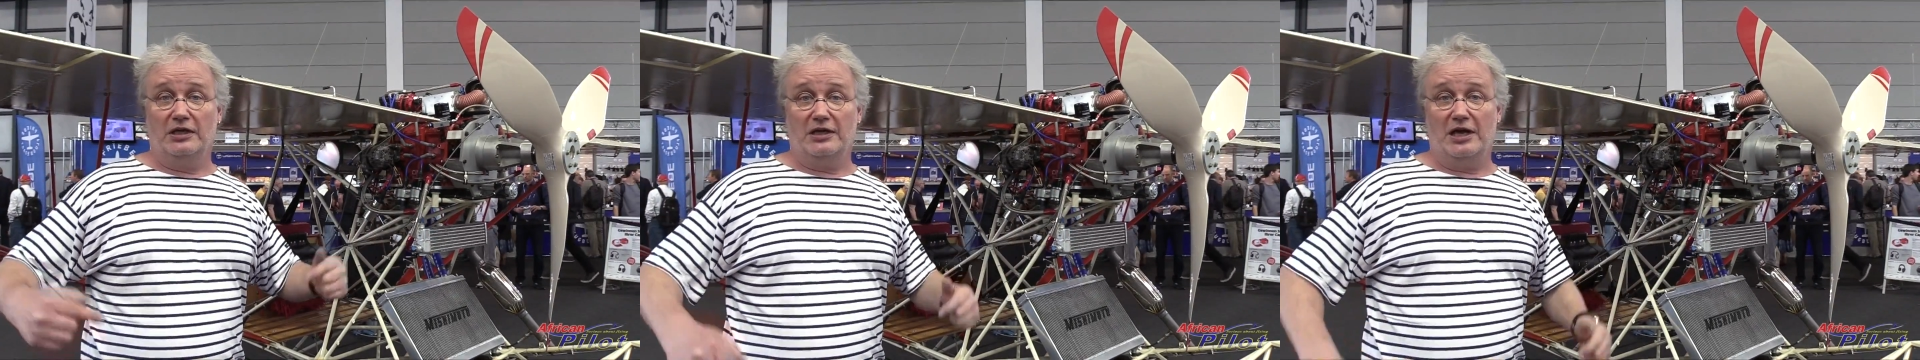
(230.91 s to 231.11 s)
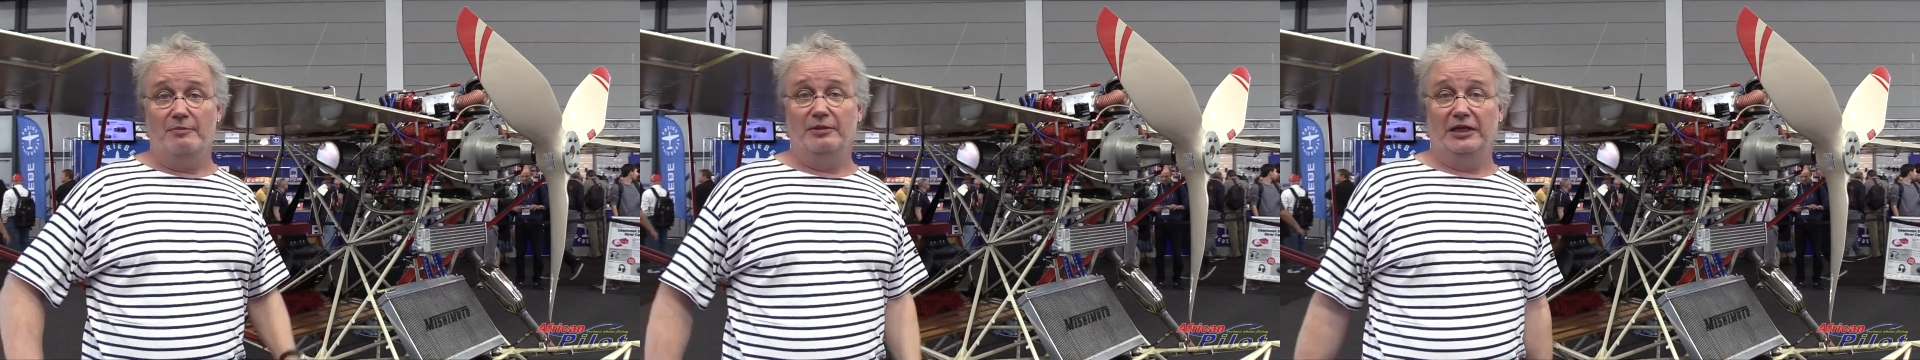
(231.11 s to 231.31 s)

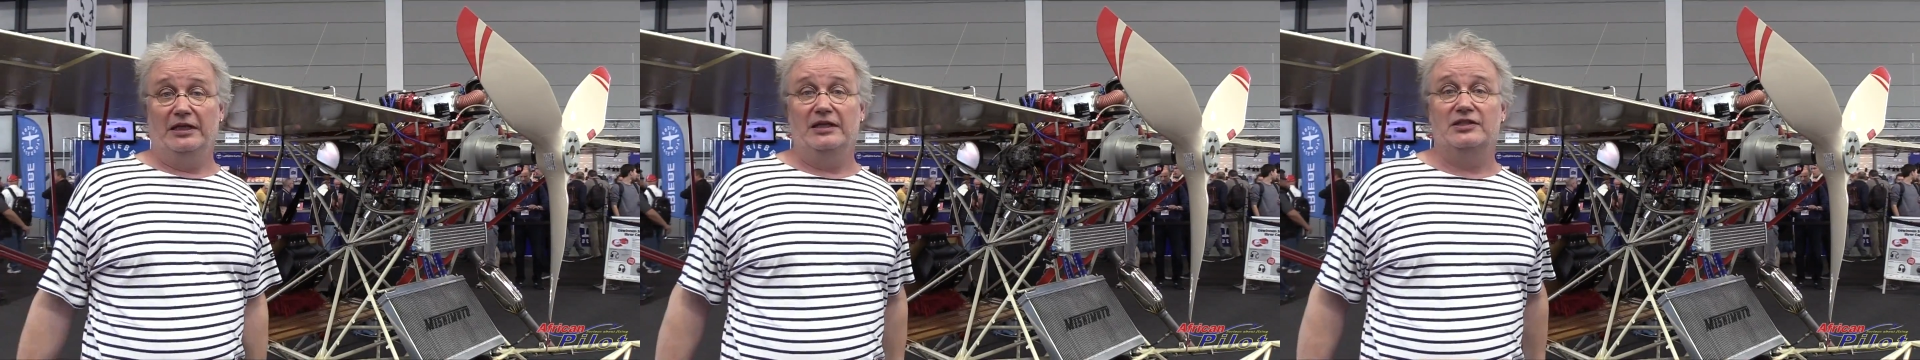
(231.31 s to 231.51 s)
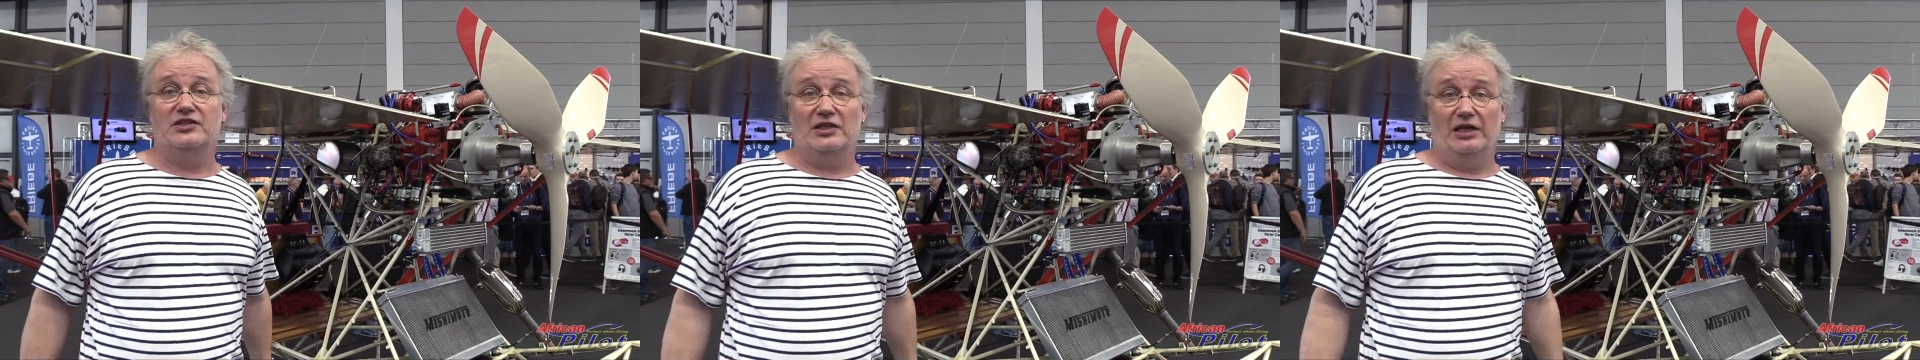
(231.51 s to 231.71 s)
coming
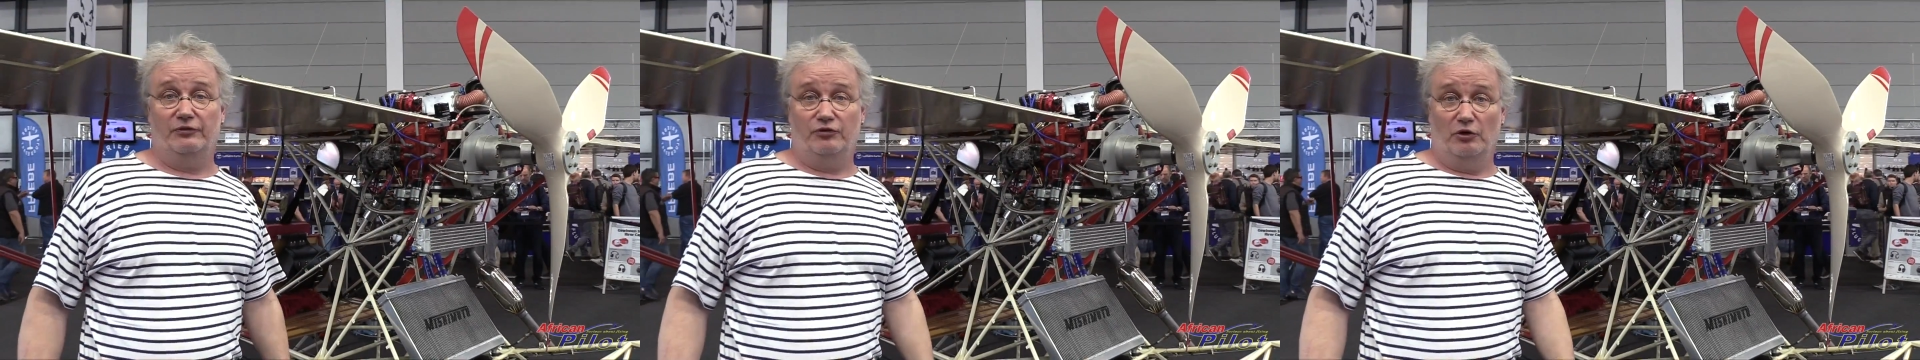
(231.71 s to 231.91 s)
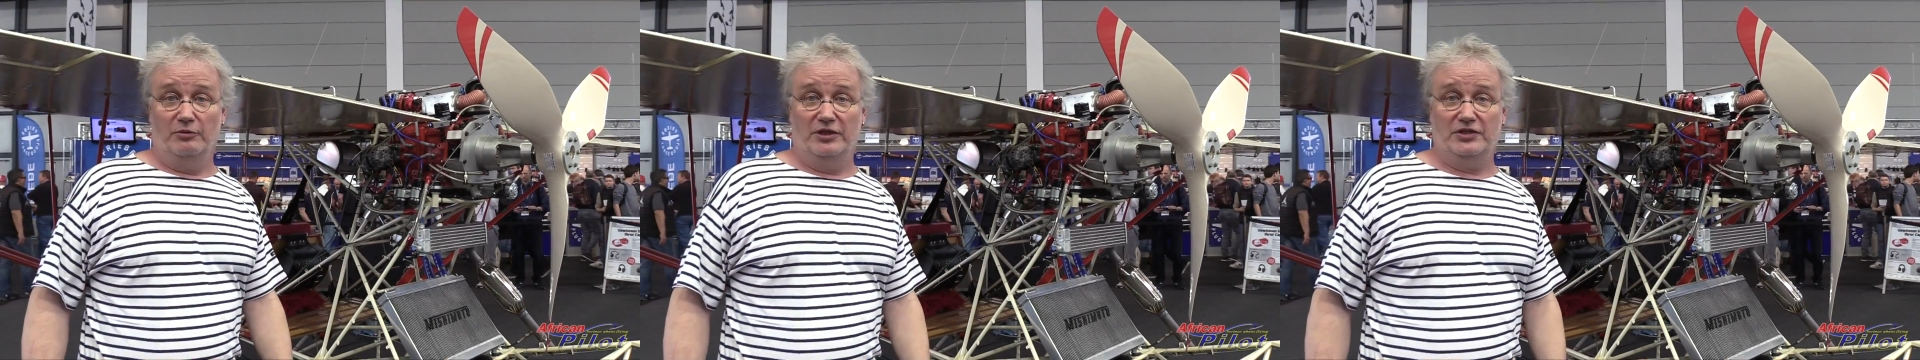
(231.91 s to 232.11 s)
inside
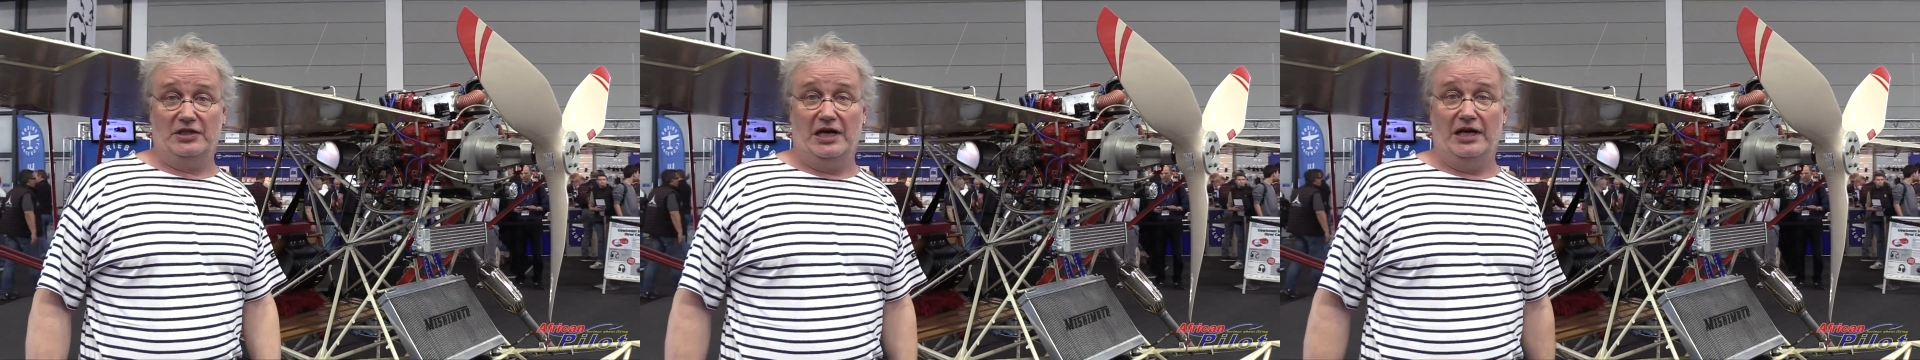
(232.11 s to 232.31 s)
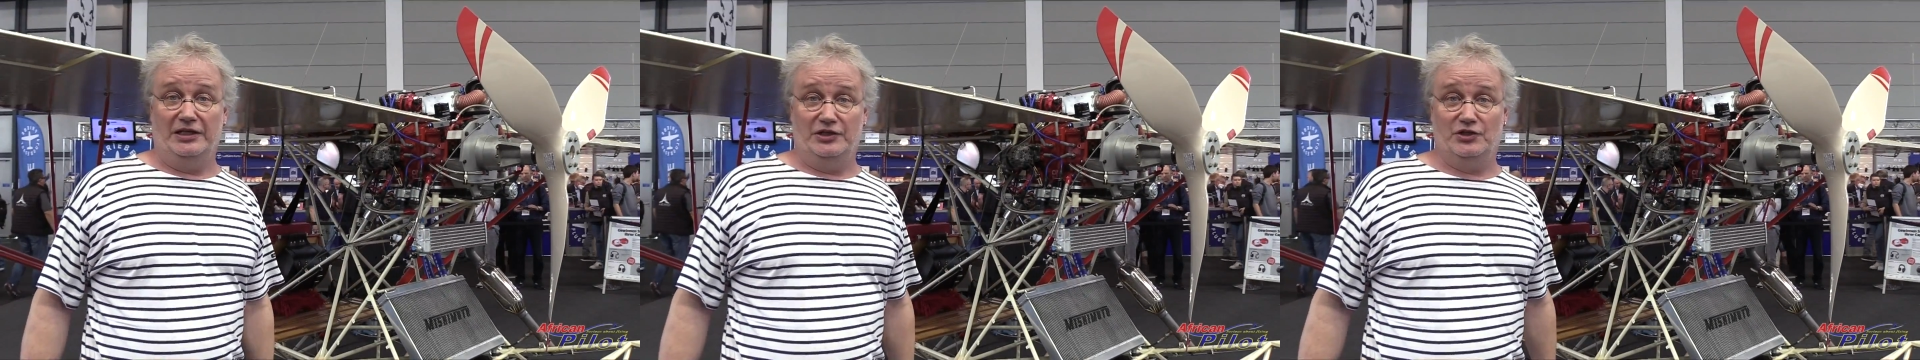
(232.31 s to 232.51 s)
from the
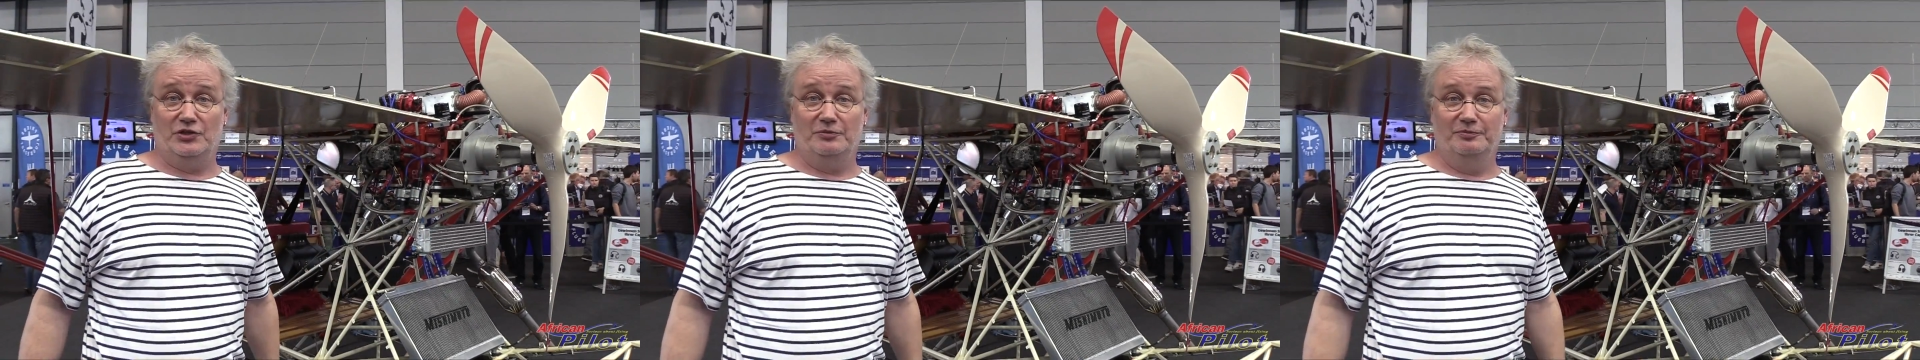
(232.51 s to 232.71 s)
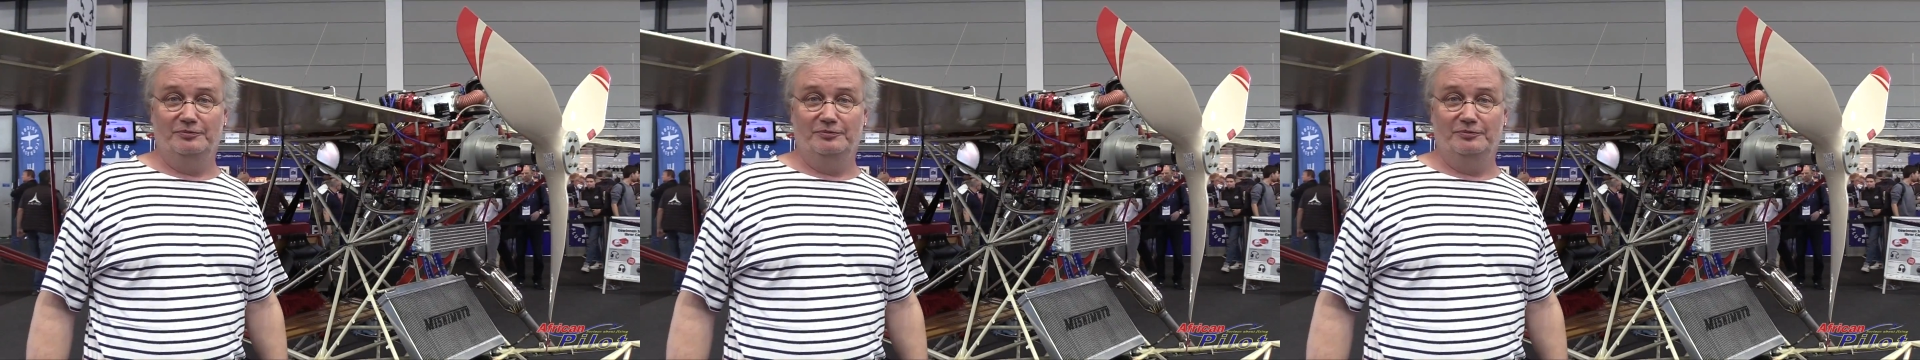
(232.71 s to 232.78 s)
sides.